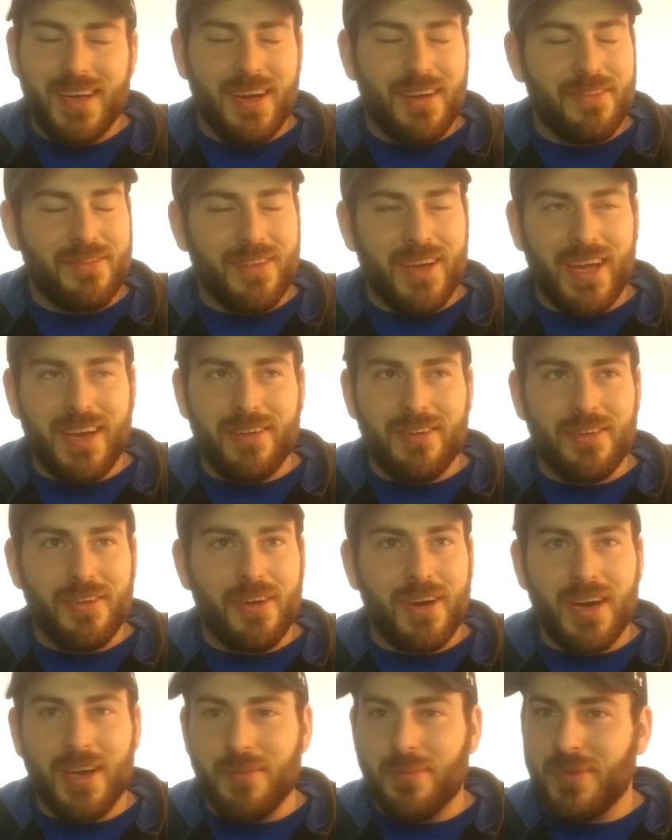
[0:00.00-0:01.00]
don't
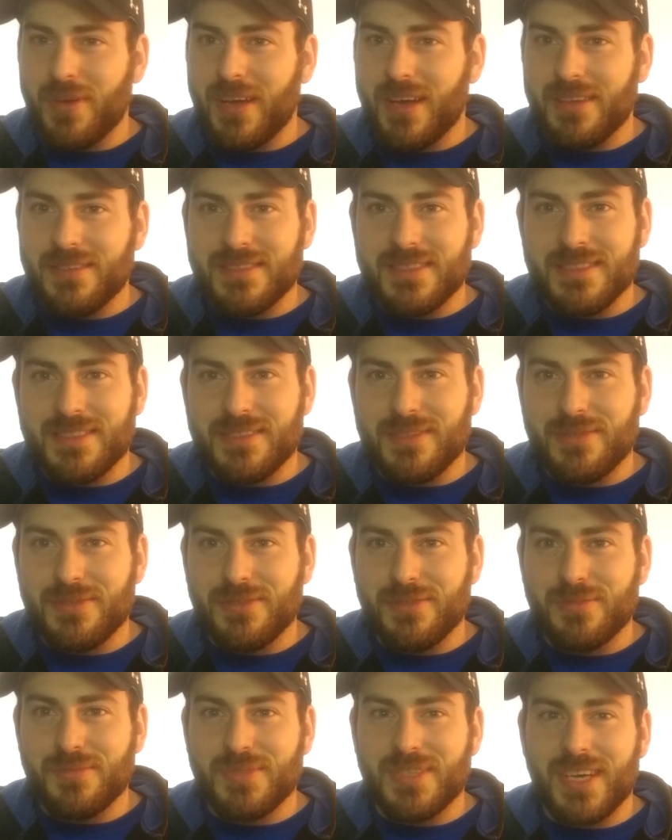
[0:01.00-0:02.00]
know how to pronounce his
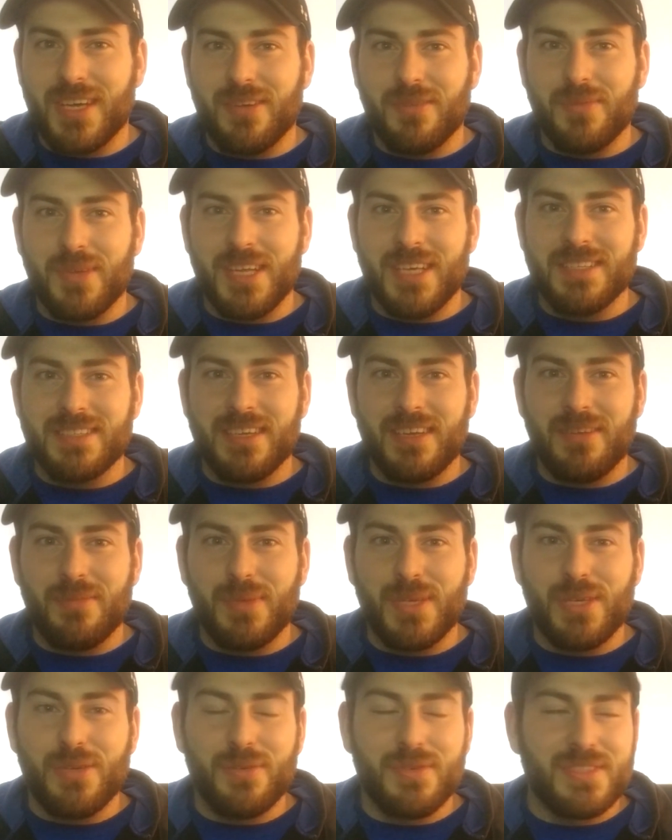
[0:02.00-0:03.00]
YouTube channel, but he's going
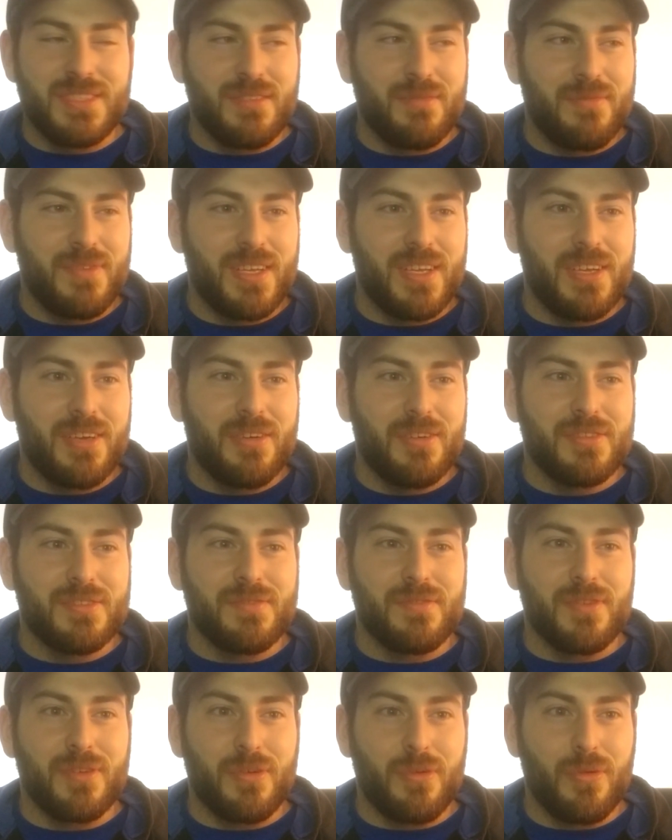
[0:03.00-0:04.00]
to be doing some
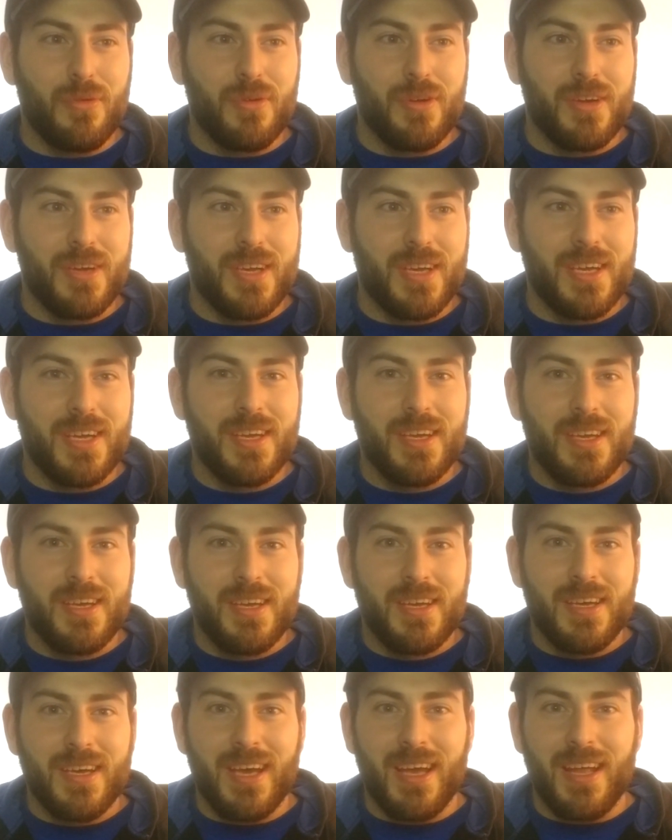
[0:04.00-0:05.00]
videos for Corey,
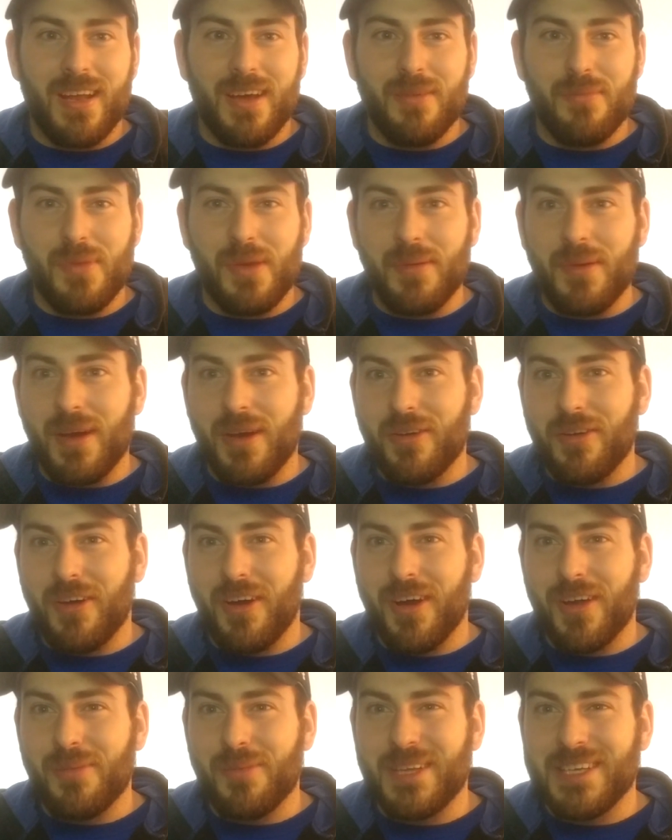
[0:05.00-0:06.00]
and maybe I'll
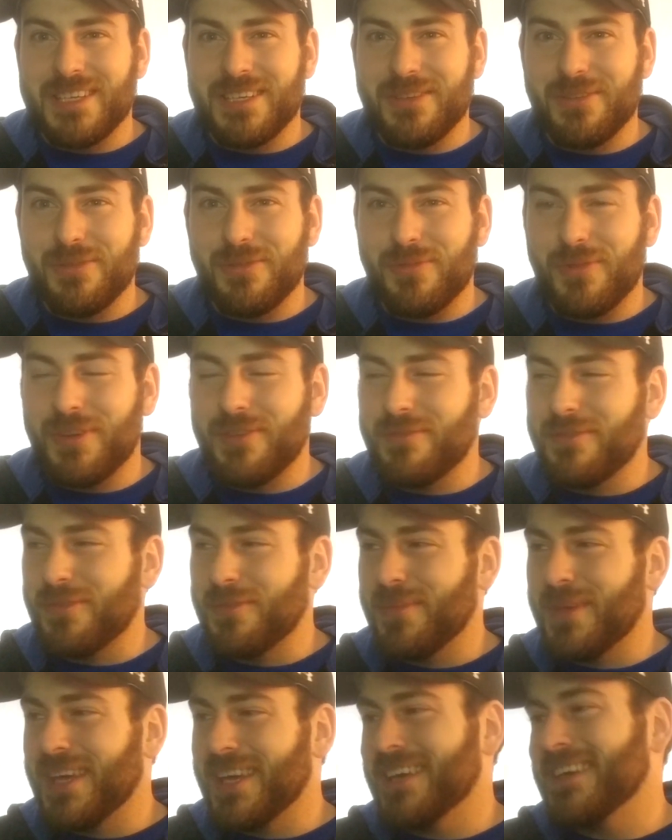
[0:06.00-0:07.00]
con him into doing one
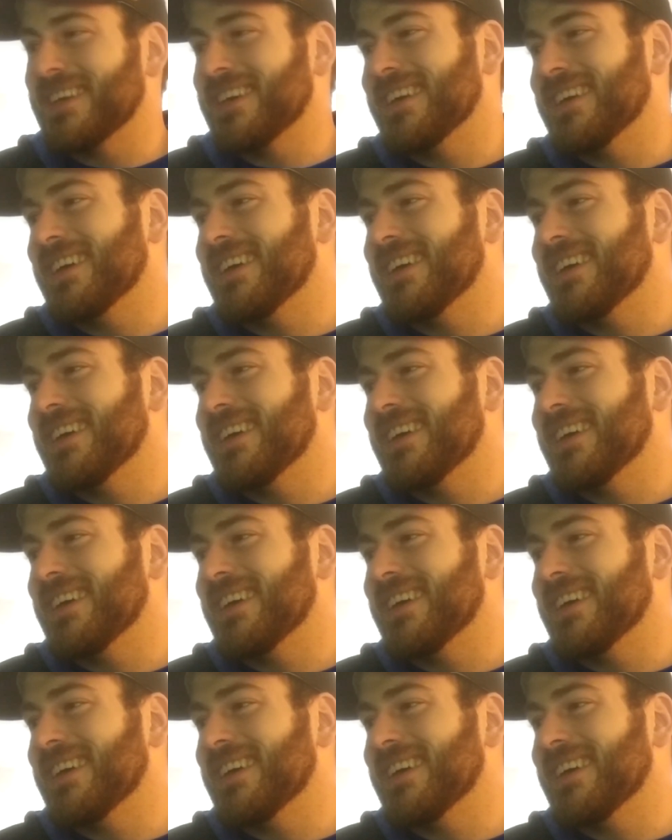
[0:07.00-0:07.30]
for me.